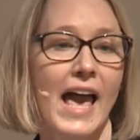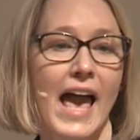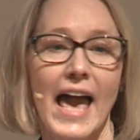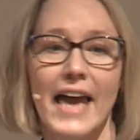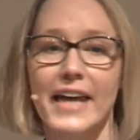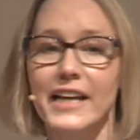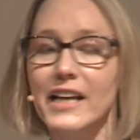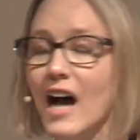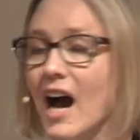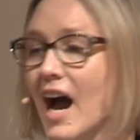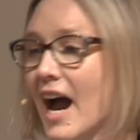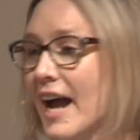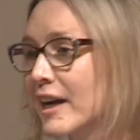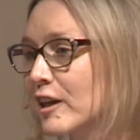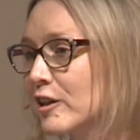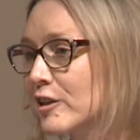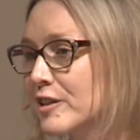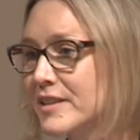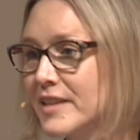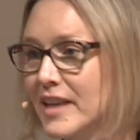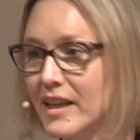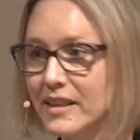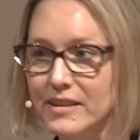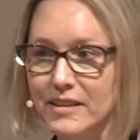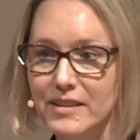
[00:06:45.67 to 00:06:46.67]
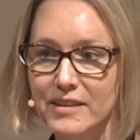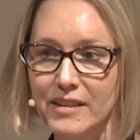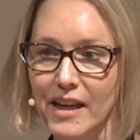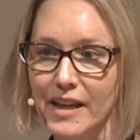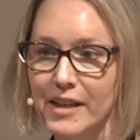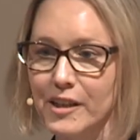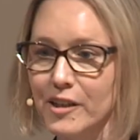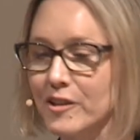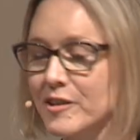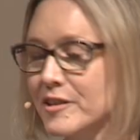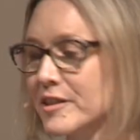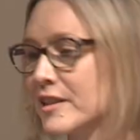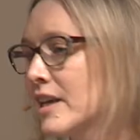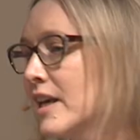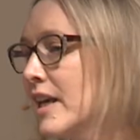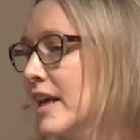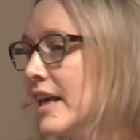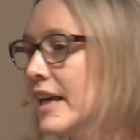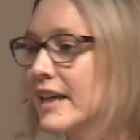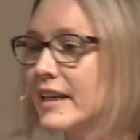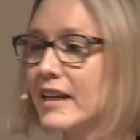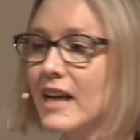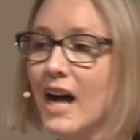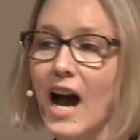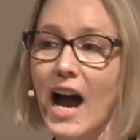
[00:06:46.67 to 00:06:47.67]
it hired set designers,
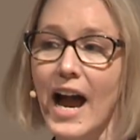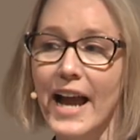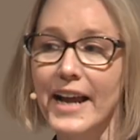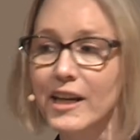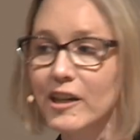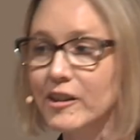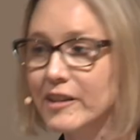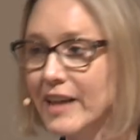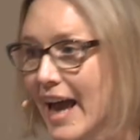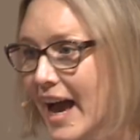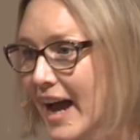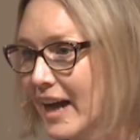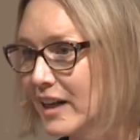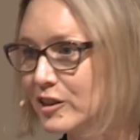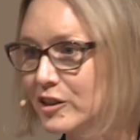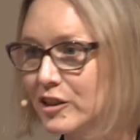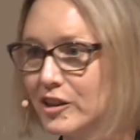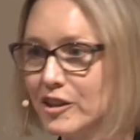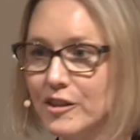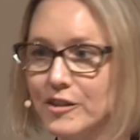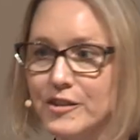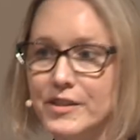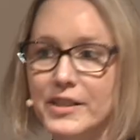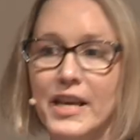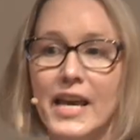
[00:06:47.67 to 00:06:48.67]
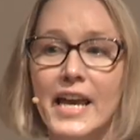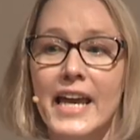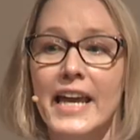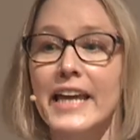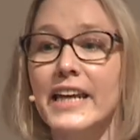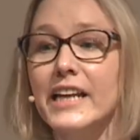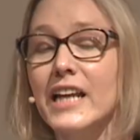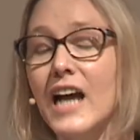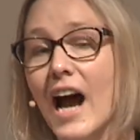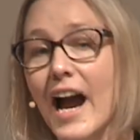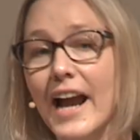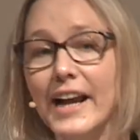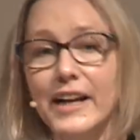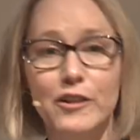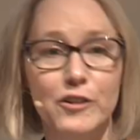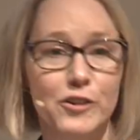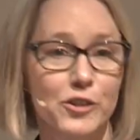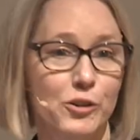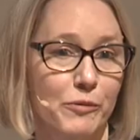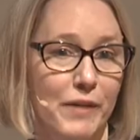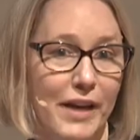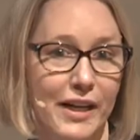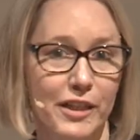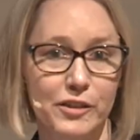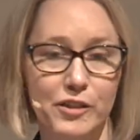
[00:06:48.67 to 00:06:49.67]
it hired actors, it hired
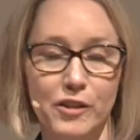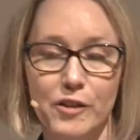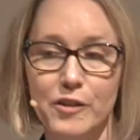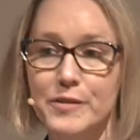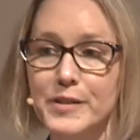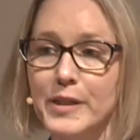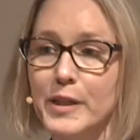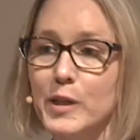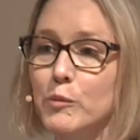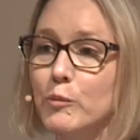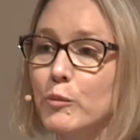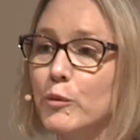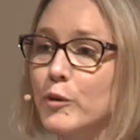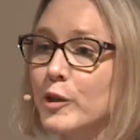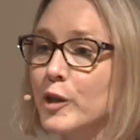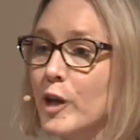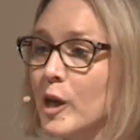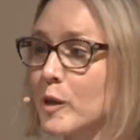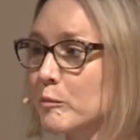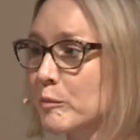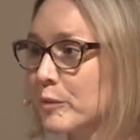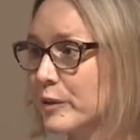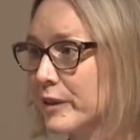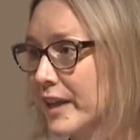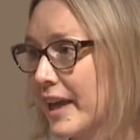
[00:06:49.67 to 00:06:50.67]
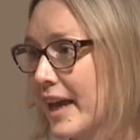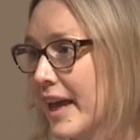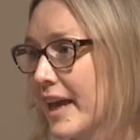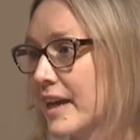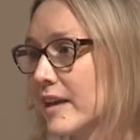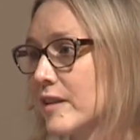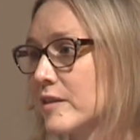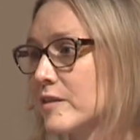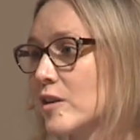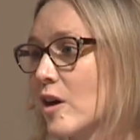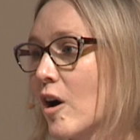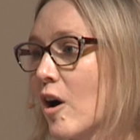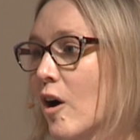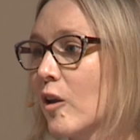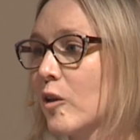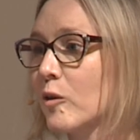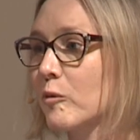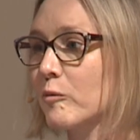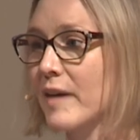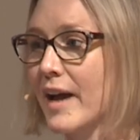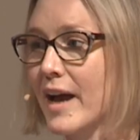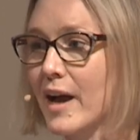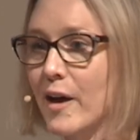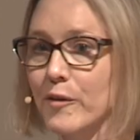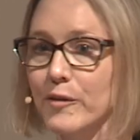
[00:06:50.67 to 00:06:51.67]
directors, and it put on plays all
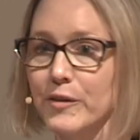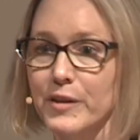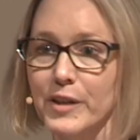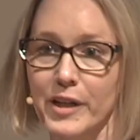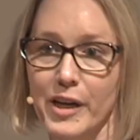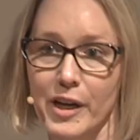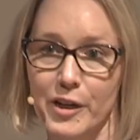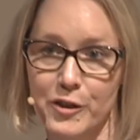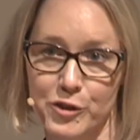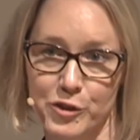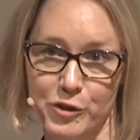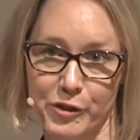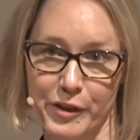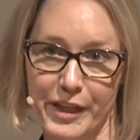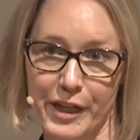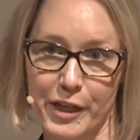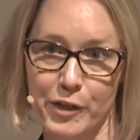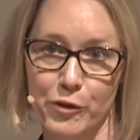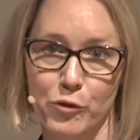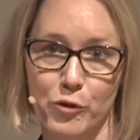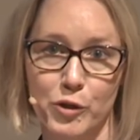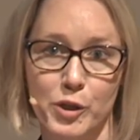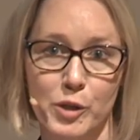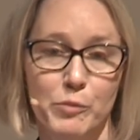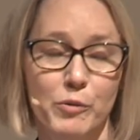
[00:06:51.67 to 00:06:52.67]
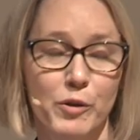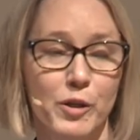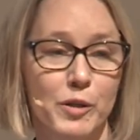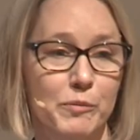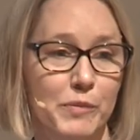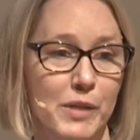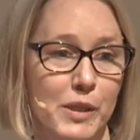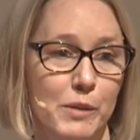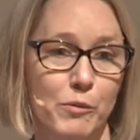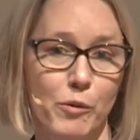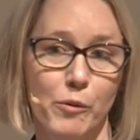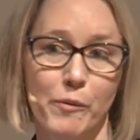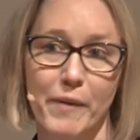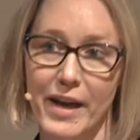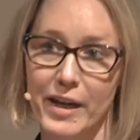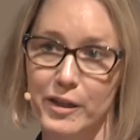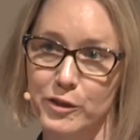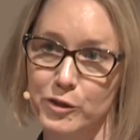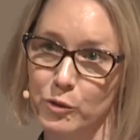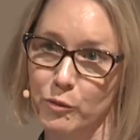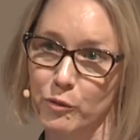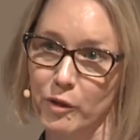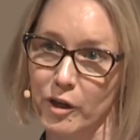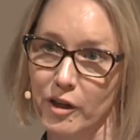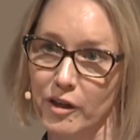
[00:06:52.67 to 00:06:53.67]
around the country in order to put people back
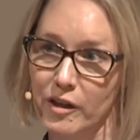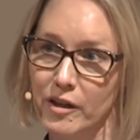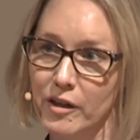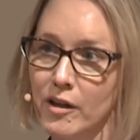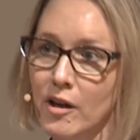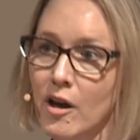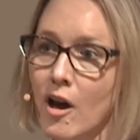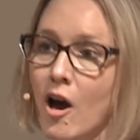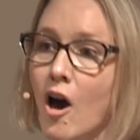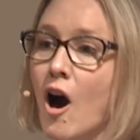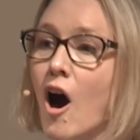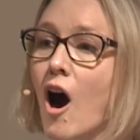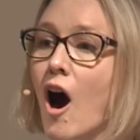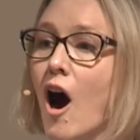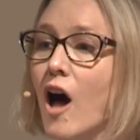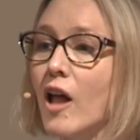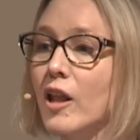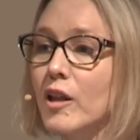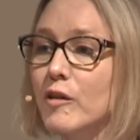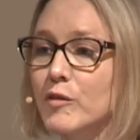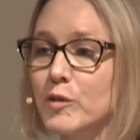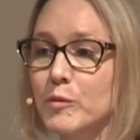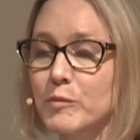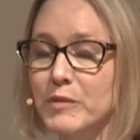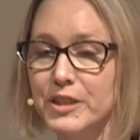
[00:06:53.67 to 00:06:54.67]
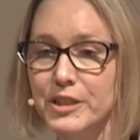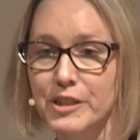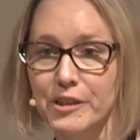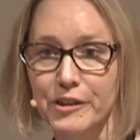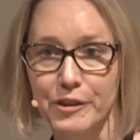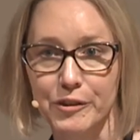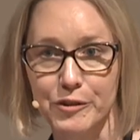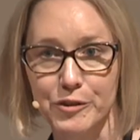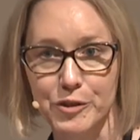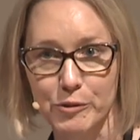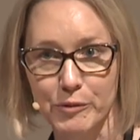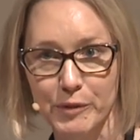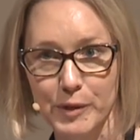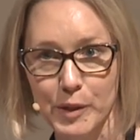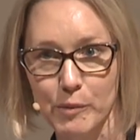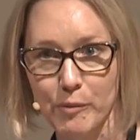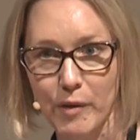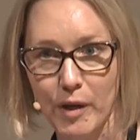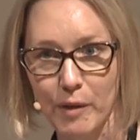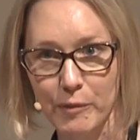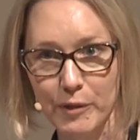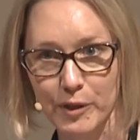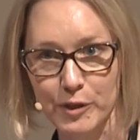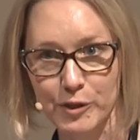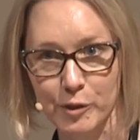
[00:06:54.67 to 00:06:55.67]
to work. All of the materials are in the
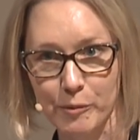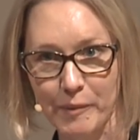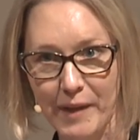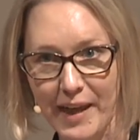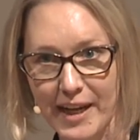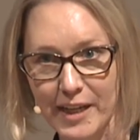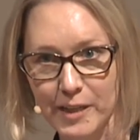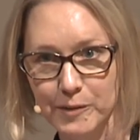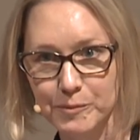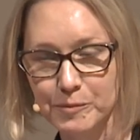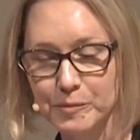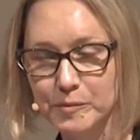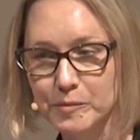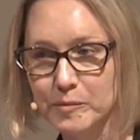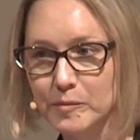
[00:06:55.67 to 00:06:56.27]
public domain.